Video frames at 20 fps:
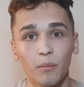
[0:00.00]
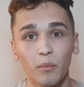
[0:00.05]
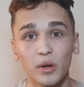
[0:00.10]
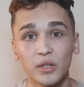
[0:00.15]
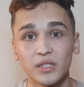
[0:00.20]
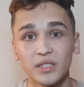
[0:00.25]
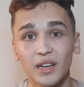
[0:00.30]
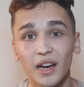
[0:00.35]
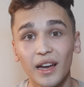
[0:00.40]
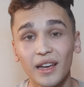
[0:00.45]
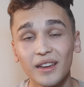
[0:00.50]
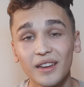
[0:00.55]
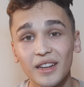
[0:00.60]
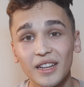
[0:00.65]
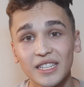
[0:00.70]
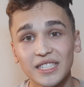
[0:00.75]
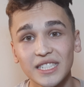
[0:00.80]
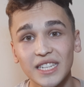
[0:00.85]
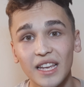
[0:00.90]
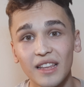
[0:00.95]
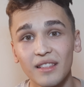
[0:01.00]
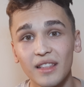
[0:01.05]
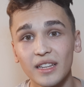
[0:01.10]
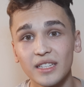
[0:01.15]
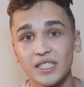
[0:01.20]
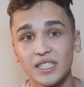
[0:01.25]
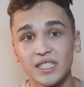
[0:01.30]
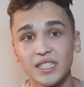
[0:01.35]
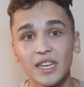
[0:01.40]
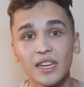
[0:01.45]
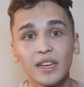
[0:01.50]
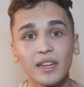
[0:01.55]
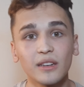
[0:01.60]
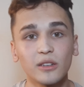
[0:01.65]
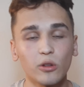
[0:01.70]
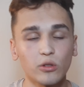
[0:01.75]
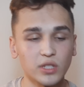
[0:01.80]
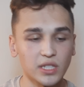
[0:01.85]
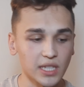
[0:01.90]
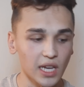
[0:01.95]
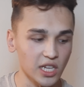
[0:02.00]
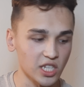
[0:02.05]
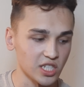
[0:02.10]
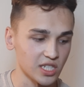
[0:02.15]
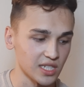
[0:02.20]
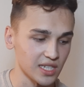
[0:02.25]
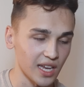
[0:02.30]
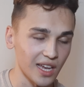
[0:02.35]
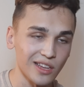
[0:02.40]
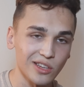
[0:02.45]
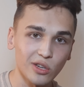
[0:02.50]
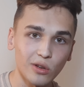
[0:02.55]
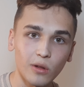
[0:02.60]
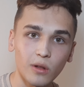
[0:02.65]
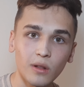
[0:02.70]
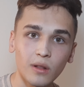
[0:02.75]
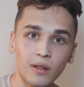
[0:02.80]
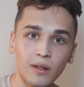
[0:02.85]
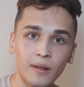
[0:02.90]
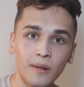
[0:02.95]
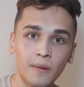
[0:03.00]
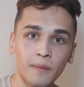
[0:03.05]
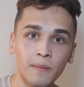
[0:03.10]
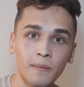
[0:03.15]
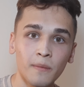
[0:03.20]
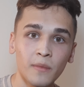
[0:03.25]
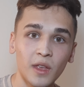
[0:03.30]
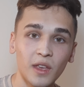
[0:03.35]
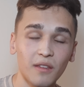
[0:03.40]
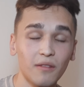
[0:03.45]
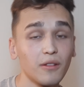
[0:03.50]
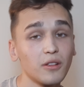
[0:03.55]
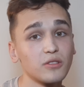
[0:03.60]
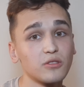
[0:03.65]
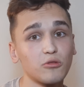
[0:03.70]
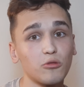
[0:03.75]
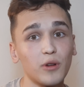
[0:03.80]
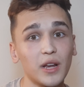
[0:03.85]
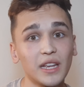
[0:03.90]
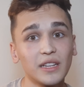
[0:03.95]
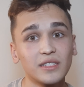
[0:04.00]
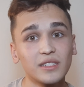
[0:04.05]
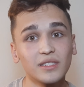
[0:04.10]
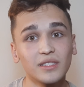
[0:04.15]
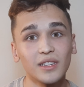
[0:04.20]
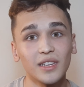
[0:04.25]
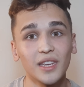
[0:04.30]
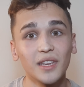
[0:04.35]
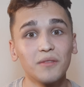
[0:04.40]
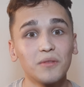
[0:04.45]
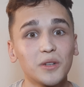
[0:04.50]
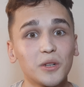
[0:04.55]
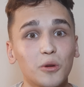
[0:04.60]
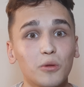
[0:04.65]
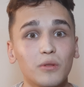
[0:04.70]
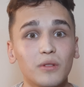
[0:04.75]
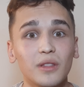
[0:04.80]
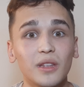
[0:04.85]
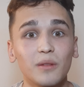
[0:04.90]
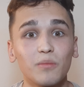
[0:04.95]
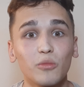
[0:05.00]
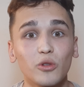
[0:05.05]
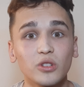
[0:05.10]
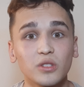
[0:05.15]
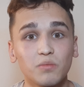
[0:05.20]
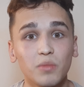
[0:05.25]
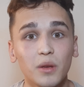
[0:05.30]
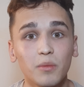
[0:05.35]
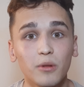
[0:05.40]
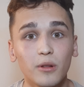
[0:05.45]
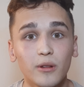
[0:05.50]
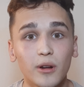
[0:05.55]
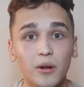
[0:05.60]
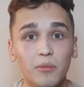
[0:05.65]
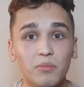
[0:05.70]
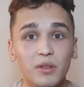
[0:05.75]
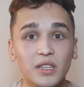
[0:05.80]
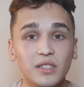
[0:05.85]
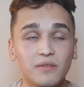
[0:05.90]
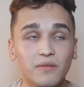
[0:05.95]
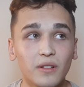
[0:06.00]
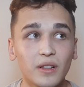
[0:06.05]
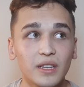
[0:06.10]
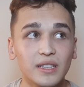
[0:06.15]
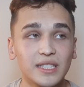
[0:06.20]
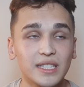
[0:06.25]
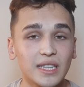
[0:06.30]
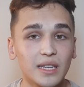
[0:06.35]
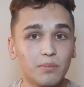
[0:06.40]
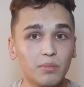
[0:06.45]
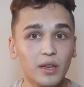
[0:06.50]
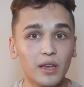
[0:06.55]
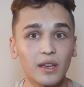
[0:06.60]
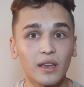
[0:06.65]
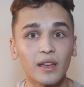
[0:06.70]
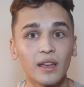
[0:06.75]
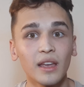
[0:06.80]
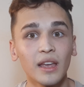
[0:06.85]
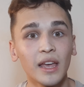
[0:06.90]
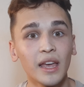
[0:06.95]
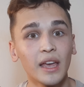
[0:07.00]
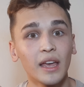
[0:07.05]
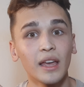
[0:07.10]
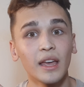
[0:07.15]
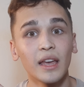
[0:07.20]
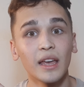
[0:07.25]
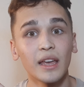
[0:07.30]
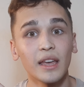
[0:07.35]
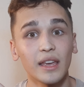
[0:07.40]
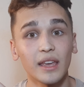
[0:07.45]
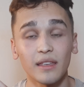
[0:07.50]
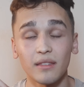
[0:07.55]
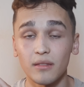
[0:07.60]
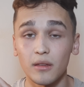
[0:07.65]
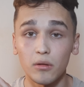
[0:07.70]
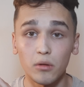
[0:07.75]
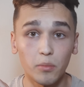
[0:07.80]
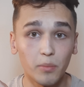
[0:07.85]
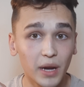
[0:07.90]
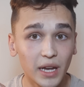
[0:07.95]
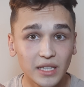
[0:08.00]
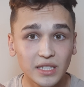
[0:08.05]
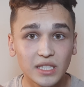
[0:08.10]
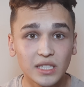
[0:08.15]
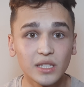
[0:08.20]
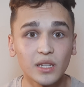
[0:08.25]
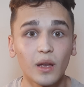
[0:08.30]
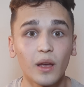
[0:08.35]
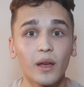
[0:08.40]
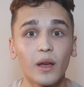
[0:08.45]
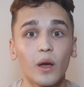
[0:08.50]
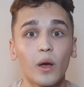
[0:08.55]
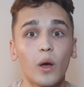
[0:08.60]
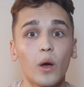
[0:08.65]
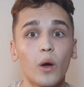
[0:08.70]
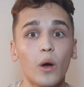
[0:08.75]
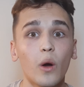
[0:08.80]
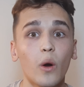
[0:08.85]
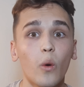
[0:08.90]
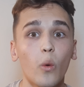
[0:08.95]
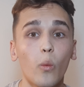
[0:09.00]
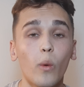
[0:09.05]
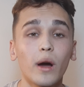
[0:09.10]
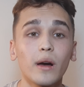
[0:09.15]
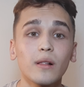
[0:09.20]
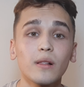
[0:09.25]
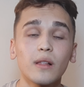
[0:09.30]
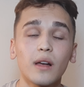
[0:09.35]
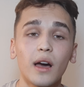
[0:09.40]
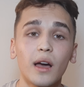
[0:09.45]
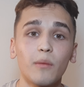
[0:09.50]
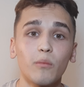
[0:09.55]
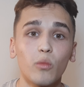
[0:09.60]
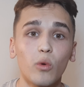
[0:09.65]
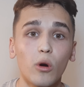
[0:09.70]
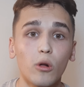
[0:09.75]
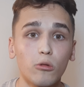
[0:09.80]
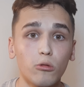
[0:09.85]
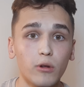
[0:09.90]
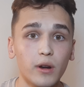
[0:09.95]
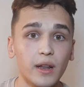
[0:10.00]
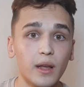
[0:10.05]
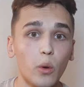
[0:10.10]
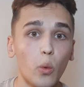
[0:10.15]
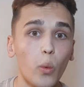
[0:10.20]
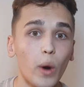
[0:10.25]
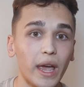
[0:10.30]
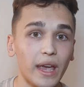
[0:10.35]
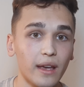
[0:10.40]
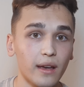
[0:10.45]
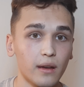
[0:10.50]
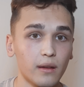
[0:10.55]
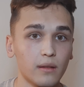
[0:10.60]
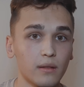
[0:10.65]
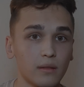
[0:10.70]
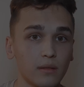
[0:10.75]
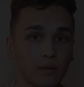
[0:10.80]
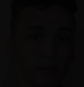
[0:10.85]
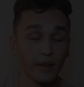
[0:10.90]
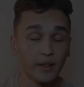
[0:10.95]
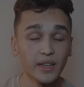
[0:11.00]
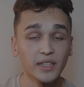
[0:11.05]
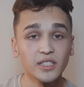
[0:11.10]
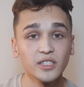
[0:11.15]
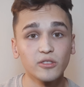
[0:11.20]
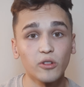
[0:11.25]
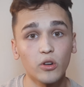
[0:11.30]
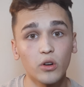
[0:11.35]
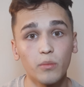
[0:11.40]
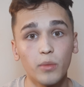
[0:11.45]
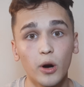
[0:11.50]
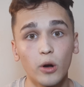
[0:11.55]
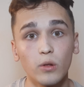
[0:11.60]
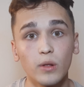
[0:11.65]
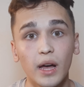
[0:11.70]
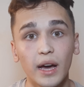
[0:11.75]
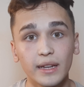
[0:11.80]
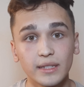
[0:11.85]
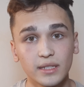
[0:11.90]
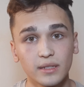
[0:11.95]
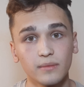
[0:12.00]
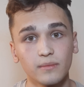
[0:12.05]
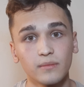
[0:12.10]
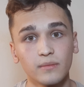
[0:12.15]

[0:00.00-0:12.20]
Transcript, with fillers: But I gotta say that sticking to such schedule feels great, even knowing that most people are peacefully sleeping in their beds while I'm already awake. Let's talk about light.